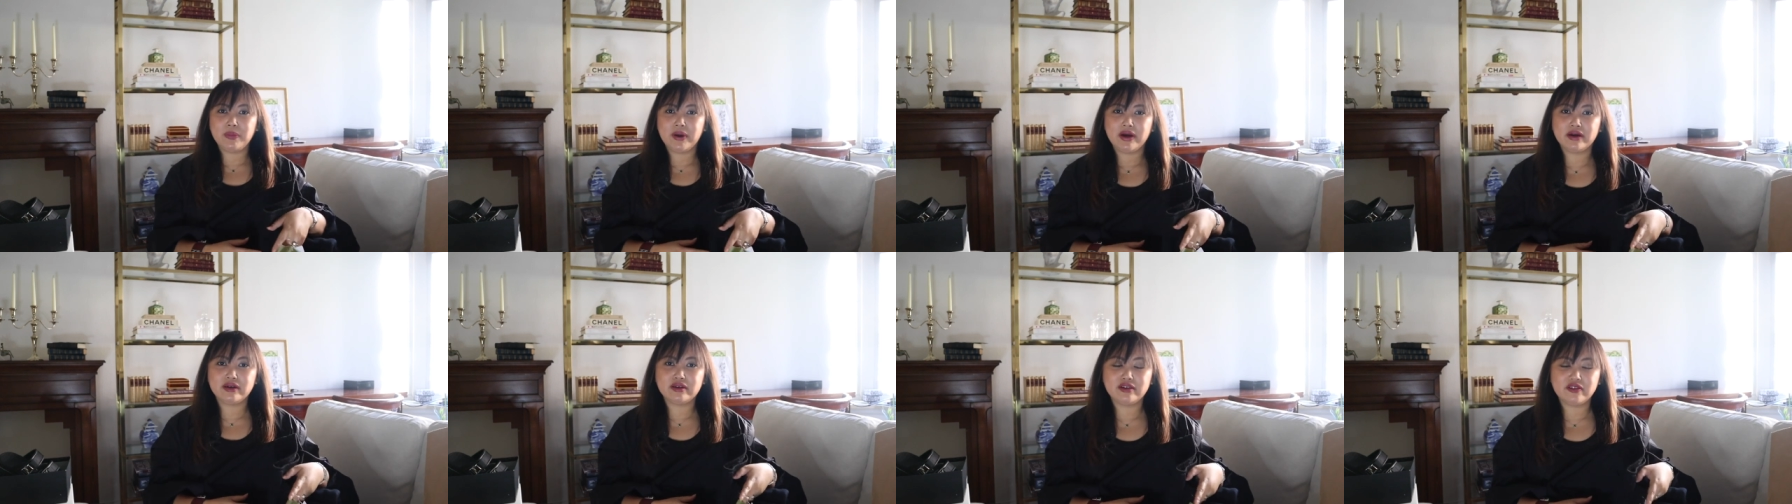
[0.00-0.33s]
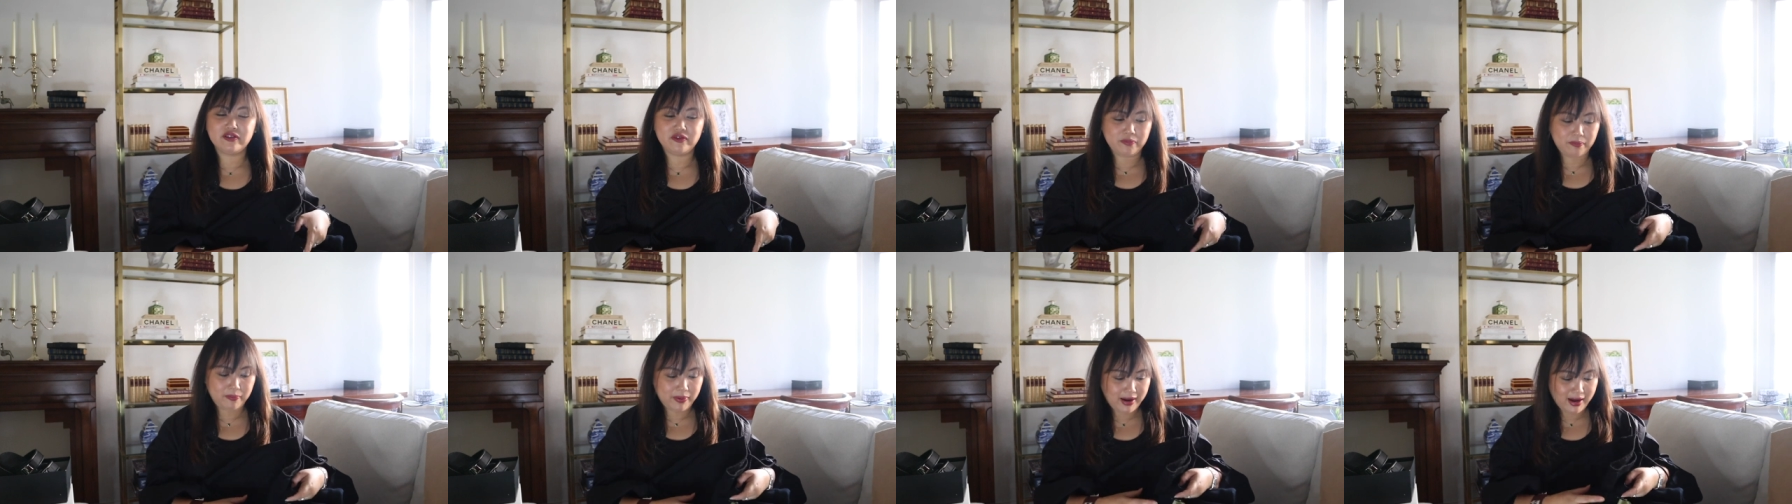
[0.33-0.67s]
pair
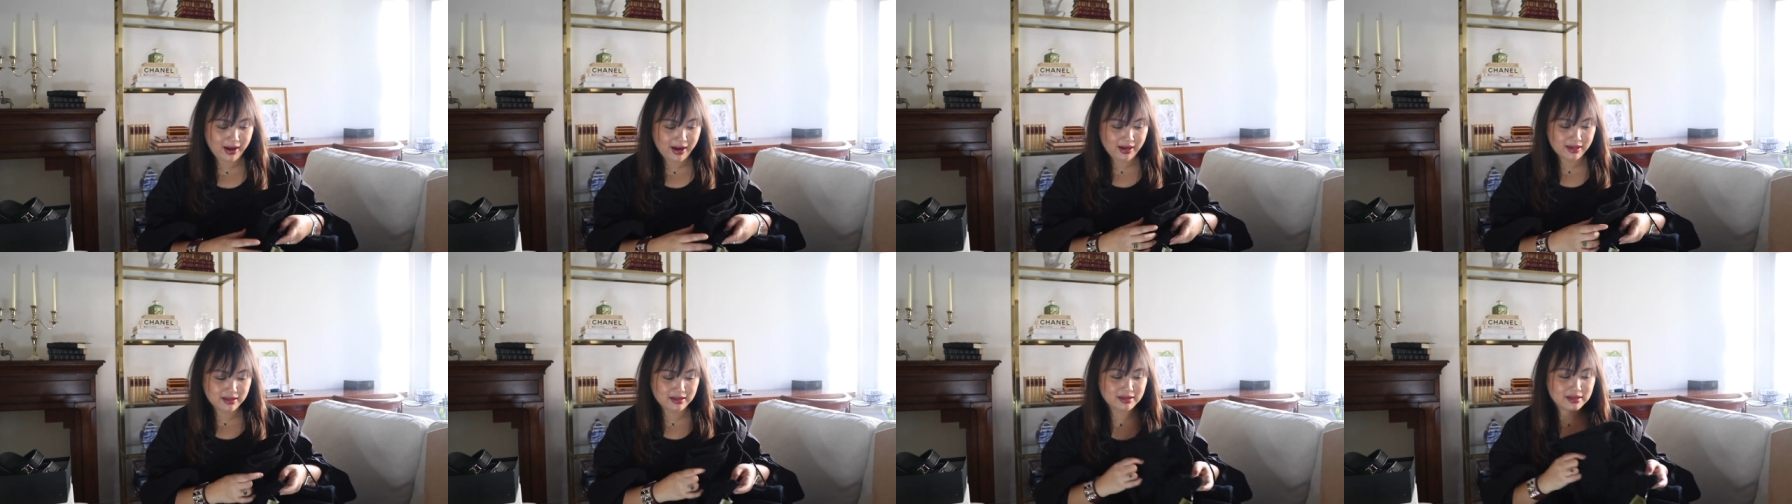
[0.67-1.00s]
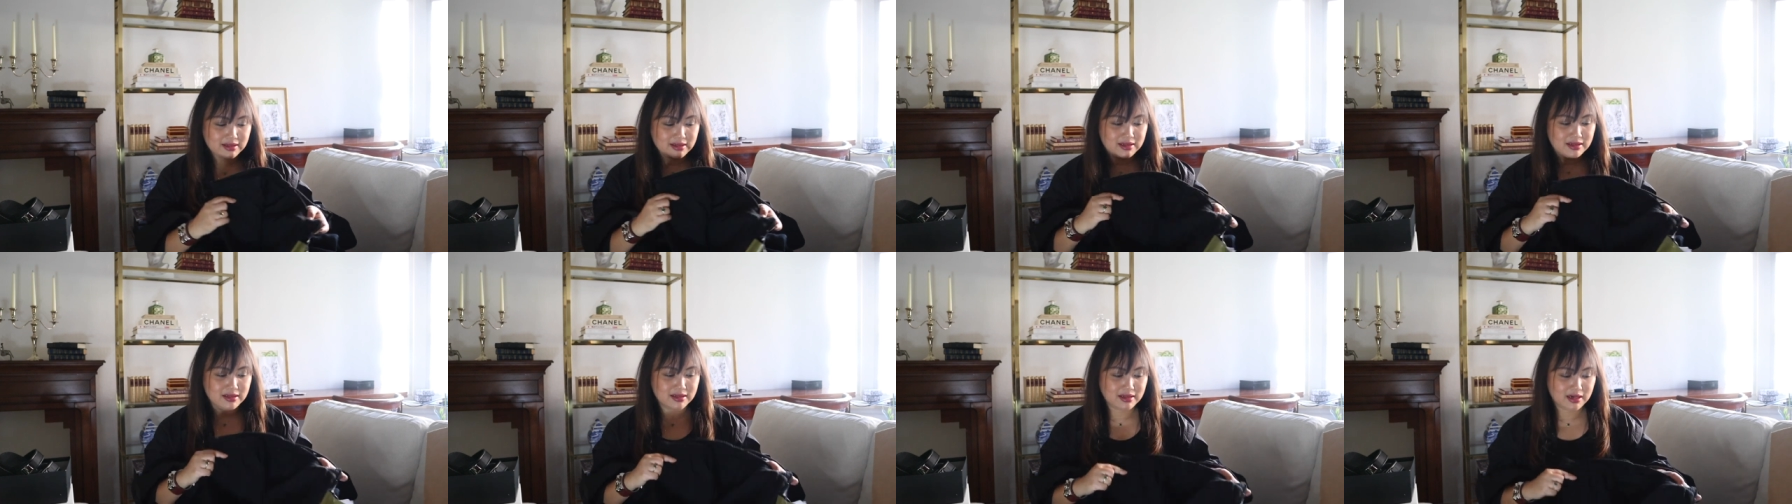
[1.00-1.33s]
of
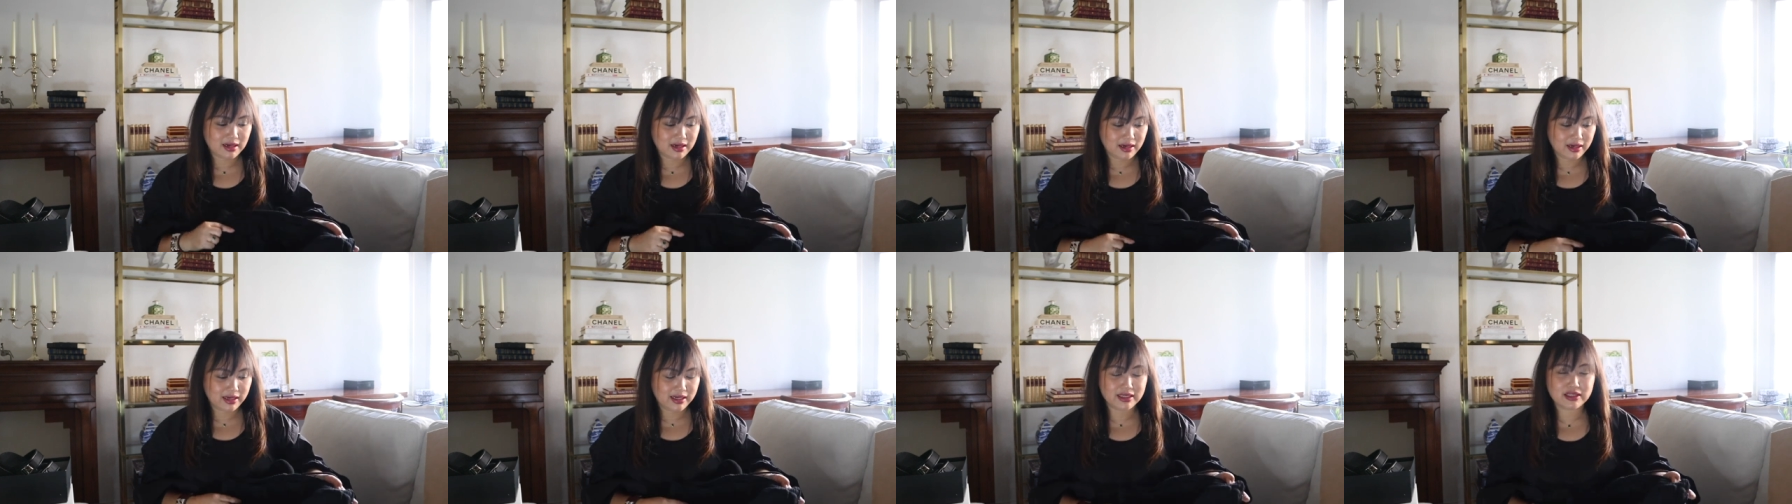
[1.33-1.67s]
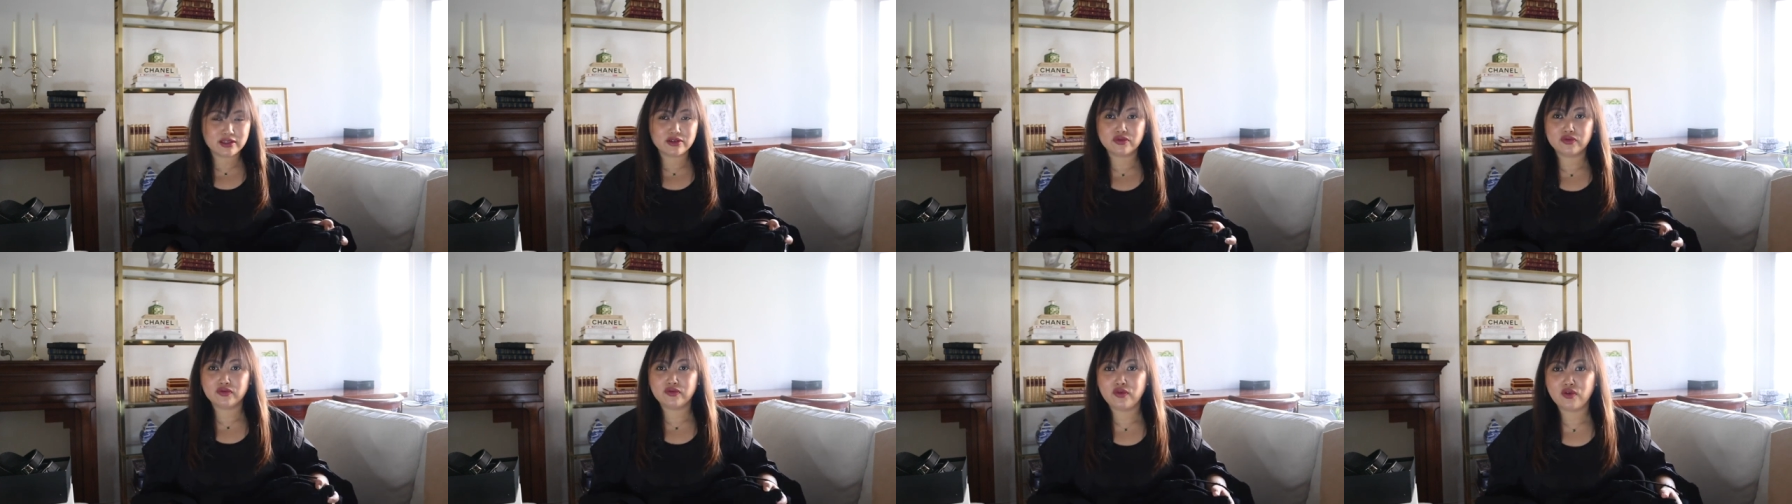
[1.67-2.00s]
pants uh,
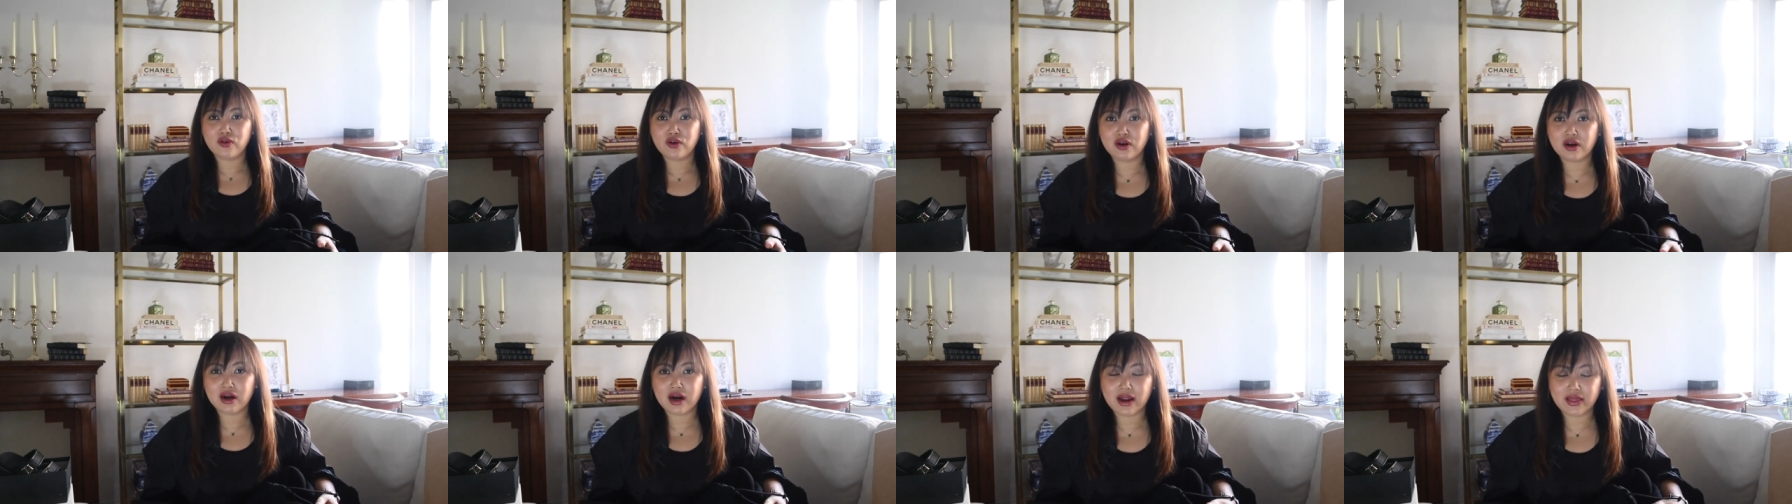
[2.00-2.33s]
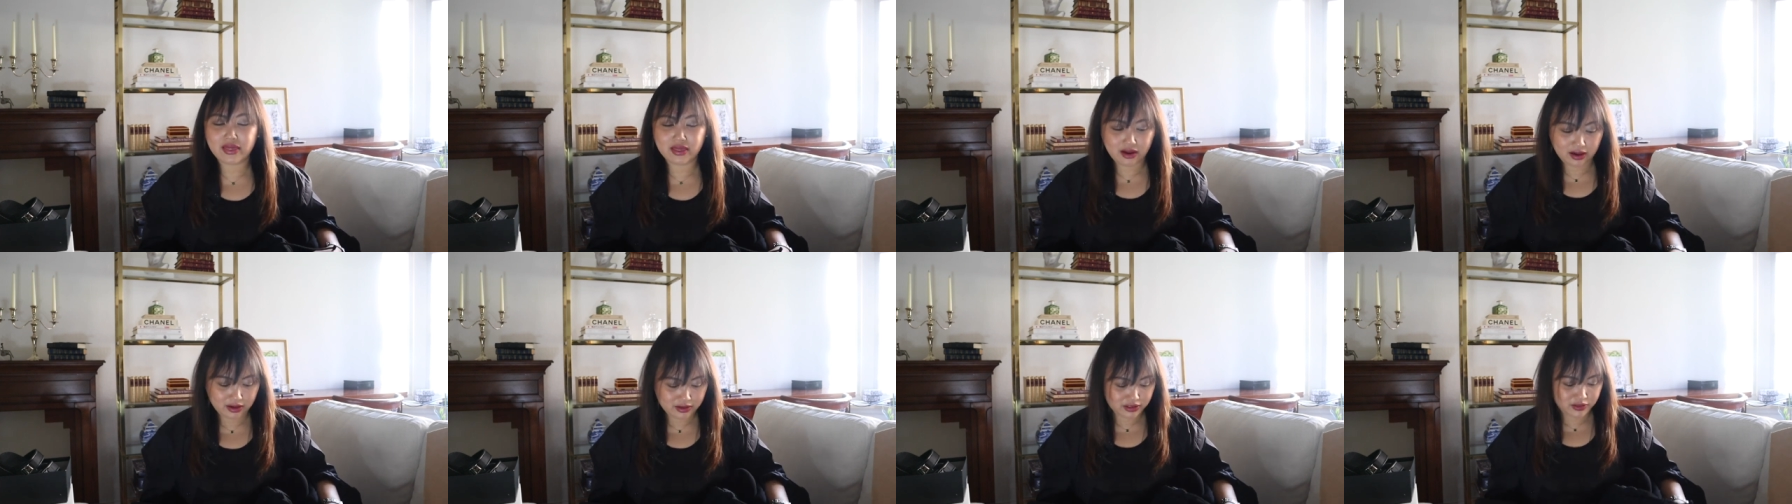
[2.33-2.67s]
is for
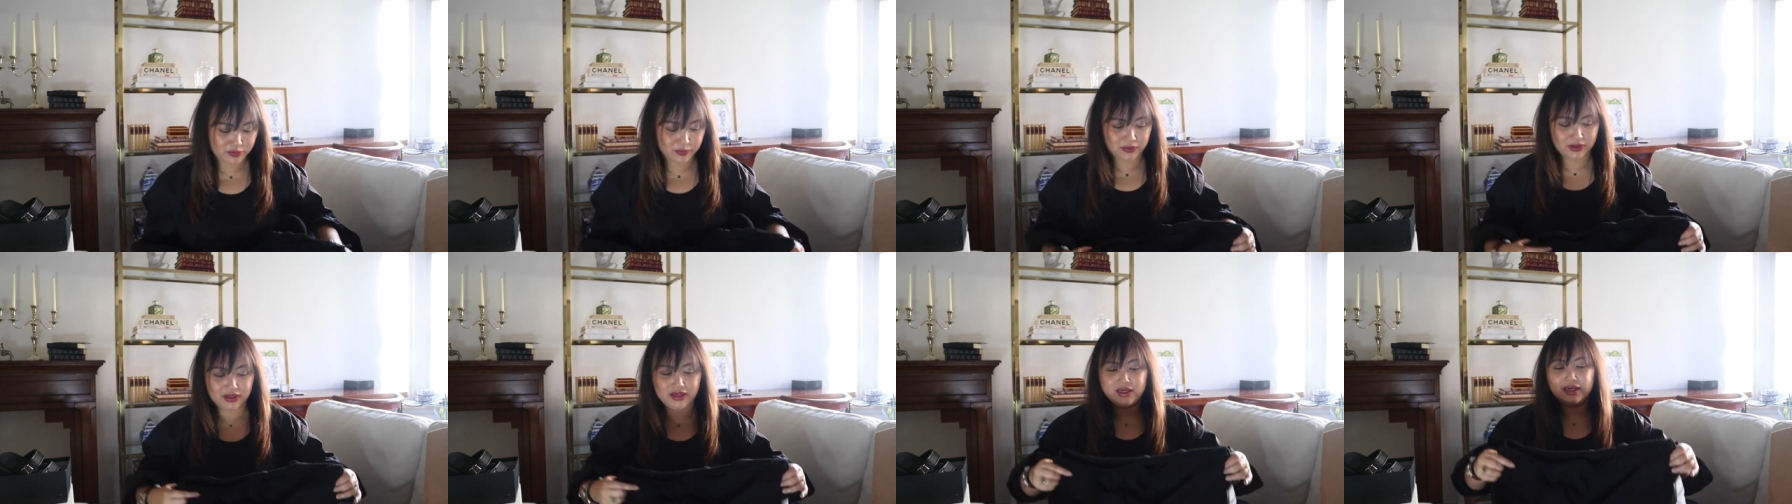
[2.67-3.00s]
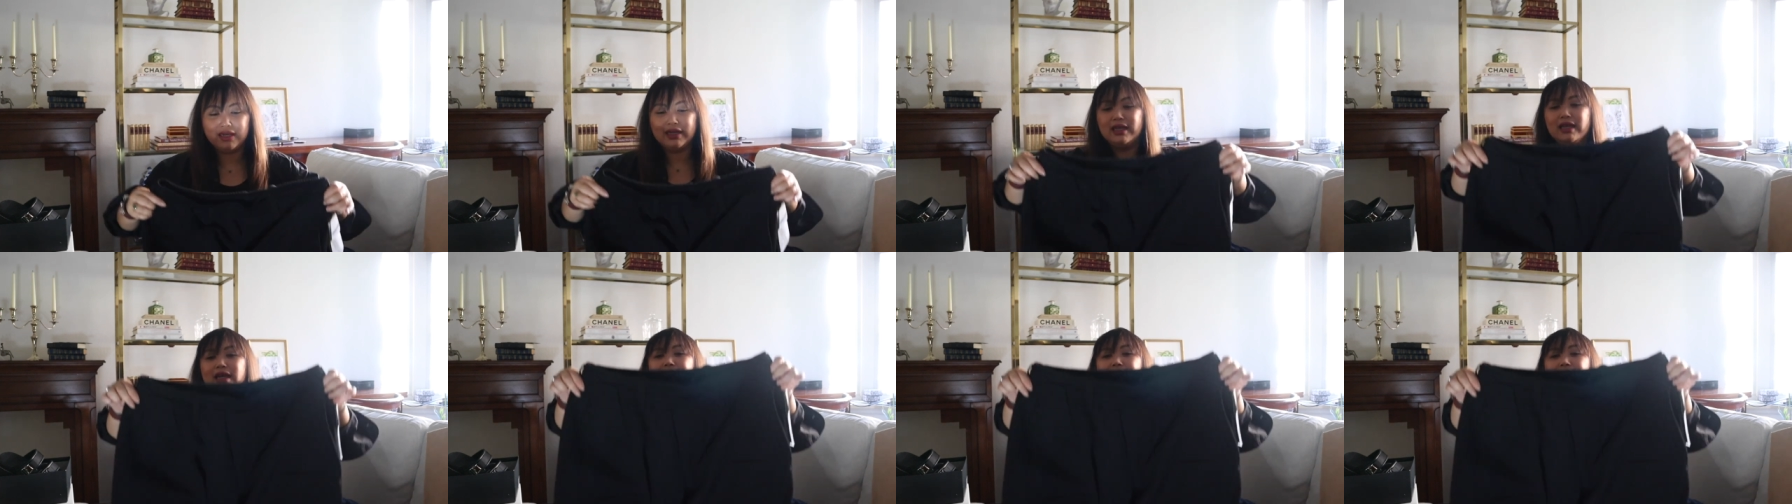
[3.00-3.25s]
the husband